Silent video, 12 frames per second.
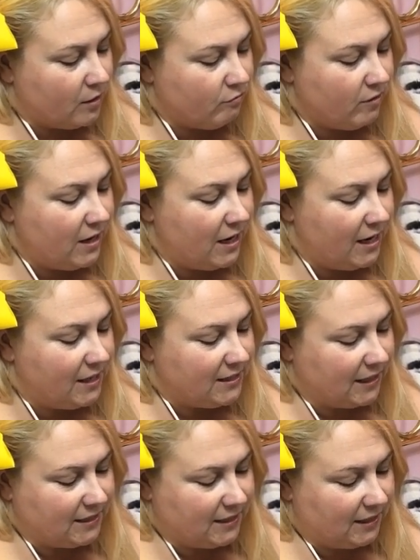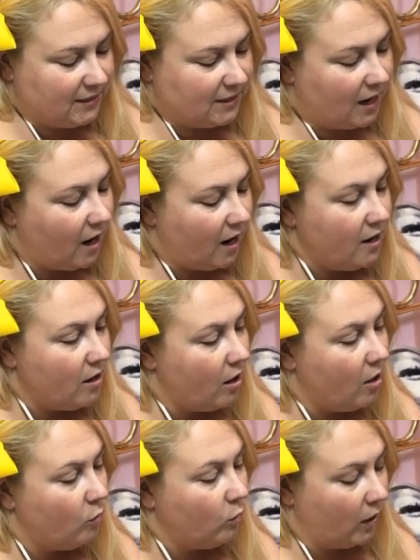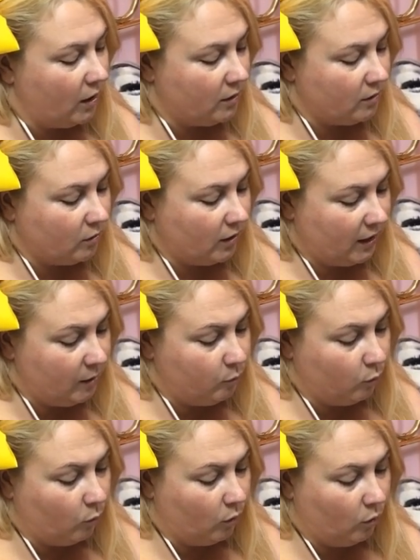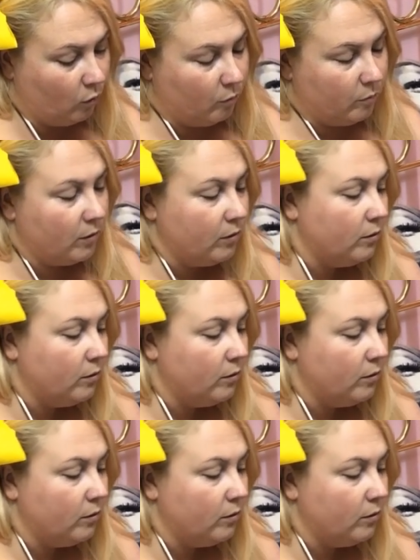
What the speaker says: 3 heat settings, high, low, and keep warm.